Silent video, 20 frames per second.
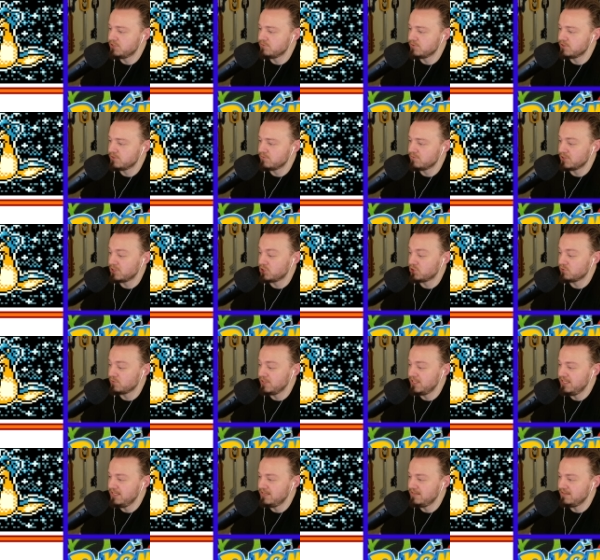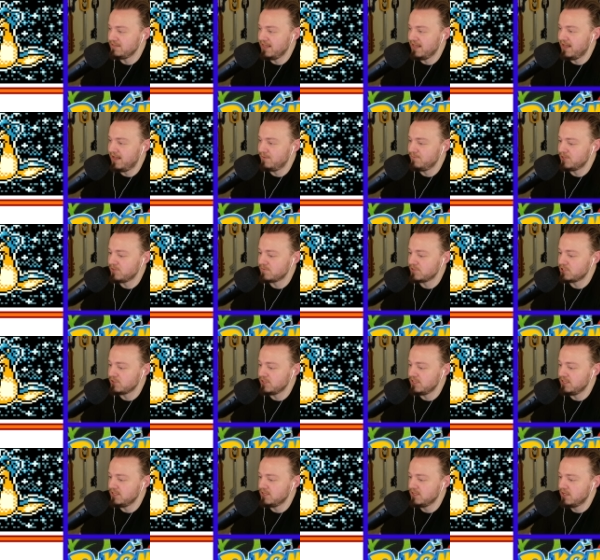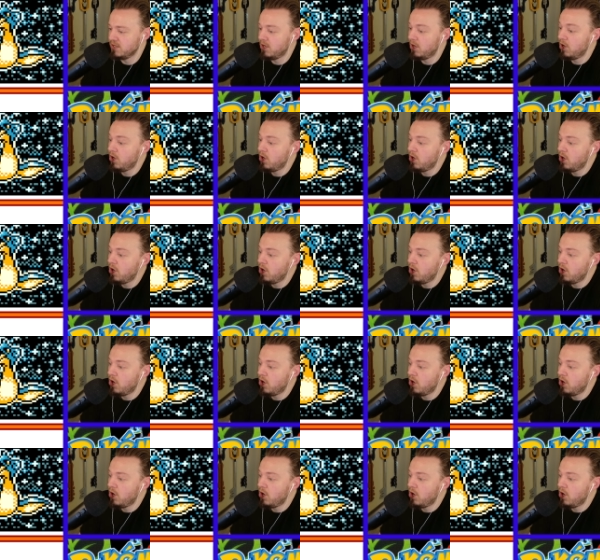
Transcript: retreat? Yeah, I'm gonna retreat. Oh,